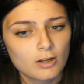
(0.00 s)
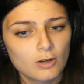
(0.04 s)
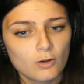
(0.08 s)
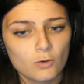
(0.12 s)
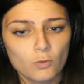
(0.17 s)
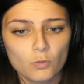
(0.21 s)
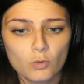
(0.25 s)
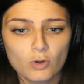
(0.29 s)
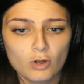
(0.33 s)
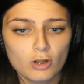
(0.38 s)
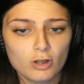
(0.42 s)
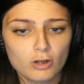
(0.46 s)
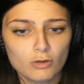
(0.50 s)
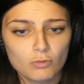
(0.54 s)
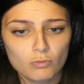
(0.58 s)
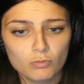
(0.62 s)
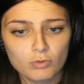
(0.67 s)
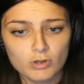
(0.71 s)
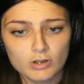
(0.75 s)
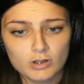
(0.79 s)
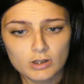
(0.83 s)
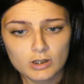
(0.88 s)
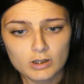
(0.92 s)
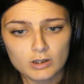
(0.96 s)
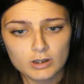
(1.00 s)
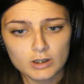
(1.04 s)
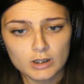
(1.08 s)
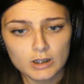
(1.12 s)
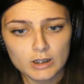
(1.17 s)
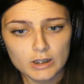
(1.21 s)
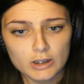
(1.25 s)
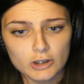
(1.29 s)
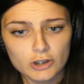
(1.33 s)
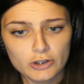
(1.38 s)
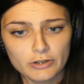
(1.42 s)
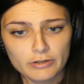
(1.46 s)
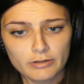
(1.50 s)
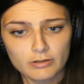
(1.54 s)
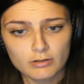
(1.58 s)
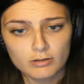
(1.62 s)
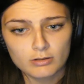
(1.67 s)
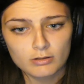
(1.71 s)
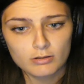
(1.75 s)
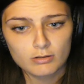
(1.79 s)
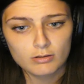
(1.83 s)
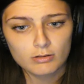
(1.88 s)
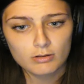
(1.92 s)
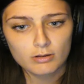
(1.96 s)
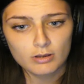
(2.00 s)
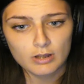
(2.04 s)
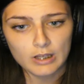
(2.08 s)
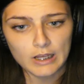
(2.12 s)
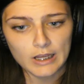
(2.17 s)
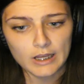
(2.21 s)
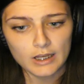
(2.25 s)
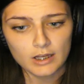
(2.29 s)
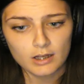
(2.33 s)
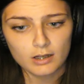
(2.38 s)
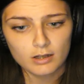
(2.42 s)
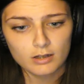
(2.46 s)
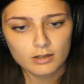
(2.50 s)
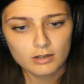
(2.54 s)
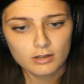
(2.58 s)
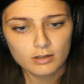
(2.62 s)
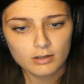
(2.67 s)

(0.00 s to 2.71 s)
What What's his condition thing?